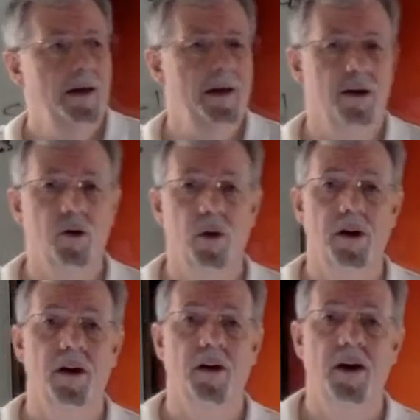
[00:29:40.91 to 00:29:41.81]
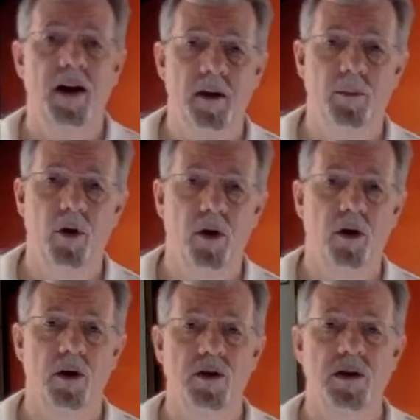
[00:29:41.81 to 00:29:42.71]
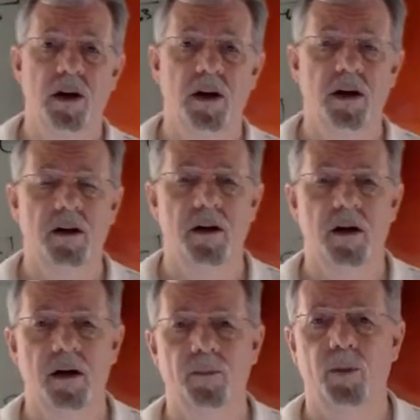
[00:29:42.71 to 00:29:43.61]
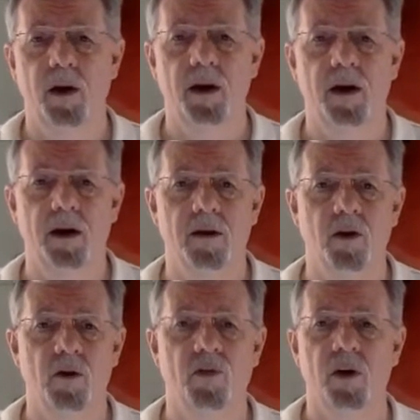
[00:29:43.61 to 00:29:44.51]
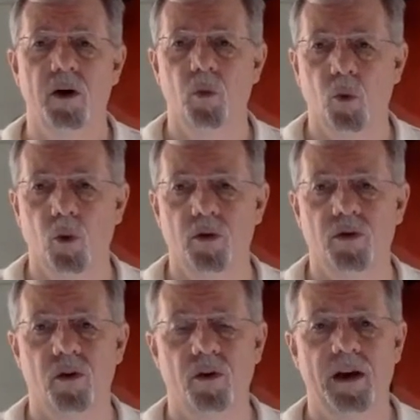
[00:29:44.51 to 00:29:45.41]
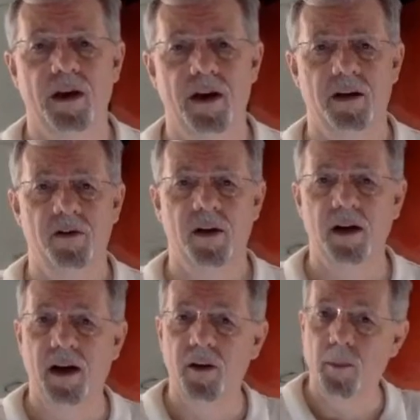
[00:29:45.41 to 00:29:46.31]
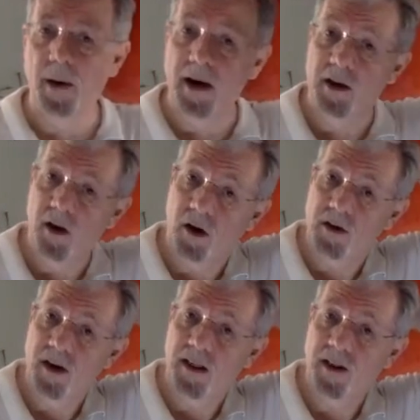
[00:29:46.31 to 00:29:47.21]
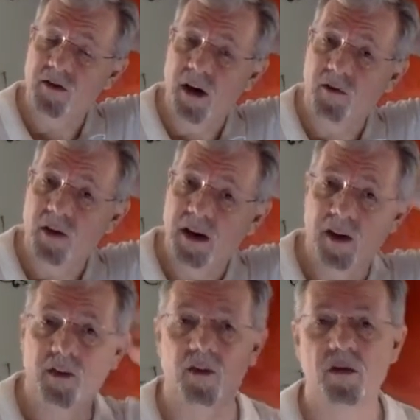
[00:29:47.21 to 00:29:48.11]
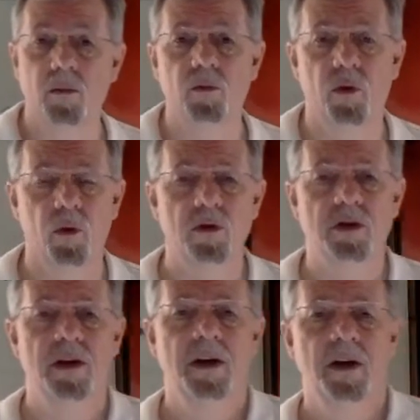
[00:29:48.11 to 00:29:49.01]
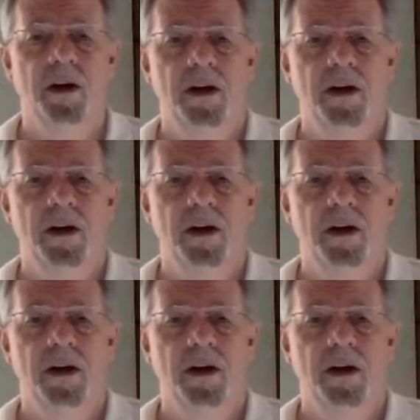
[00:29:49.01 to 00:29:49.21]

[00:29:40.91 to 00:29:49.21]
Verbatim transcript: uh, grilling our hamburgers and uh, playing Nerf gun wars and all that kind of thing out in the backyard today, let's not forget that some folks